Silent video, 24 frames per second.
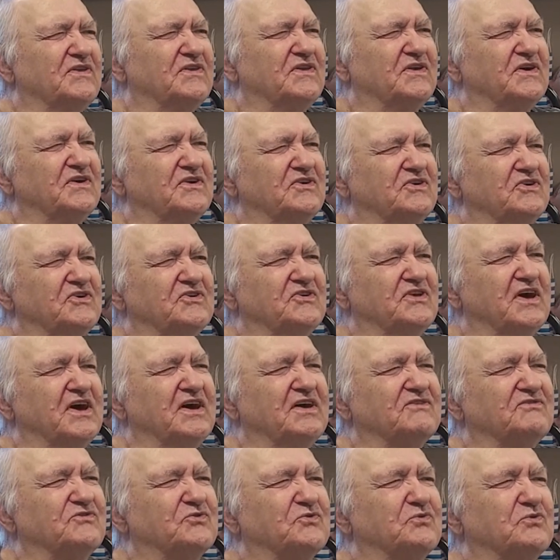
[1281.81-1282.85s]
and then you'd
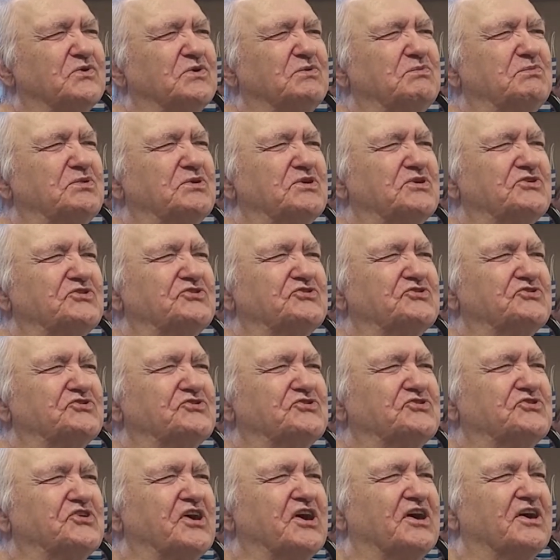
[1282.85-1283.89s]
have to rebuild your
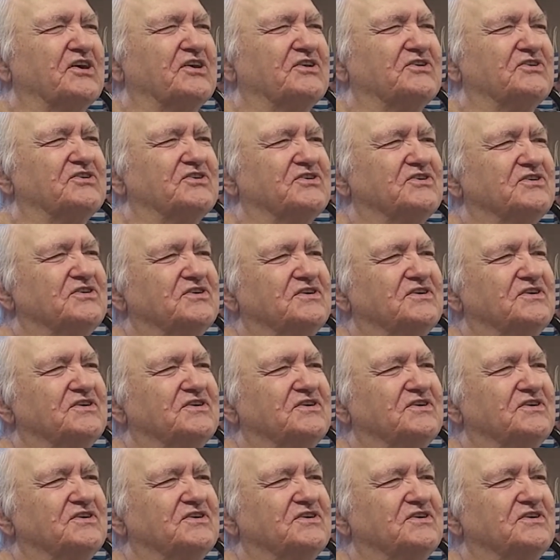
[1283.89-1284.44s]
tent.